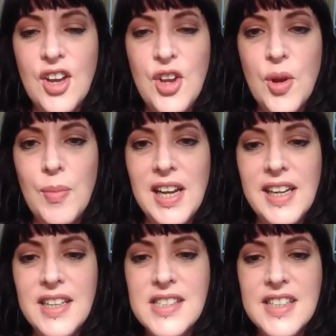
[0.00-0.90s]

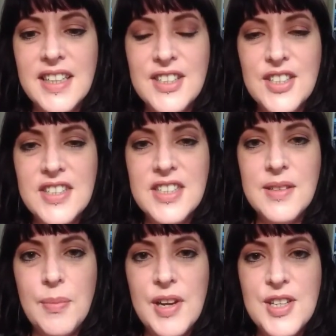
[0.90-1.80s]
anomalies, things
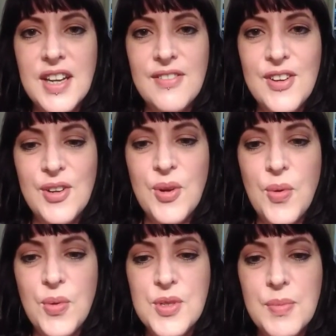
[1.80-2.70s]
that appear to have no
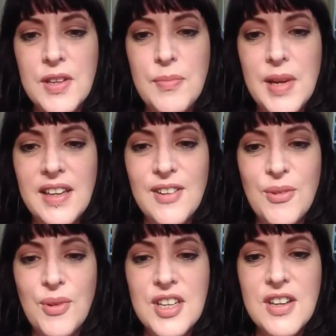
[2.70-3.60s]
cause but have been there
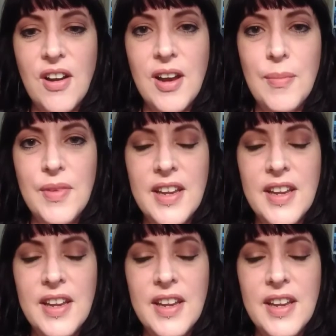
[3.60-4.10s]
all the time,